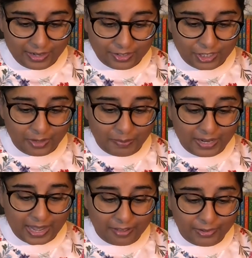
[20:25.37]
She had
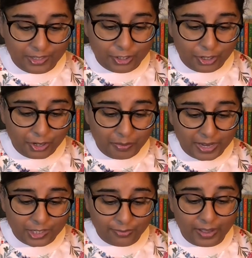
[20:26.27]
been having too
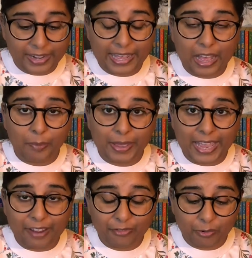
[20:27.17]
much fun helping
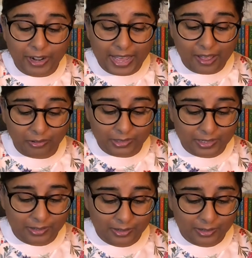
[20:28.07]
everyone out.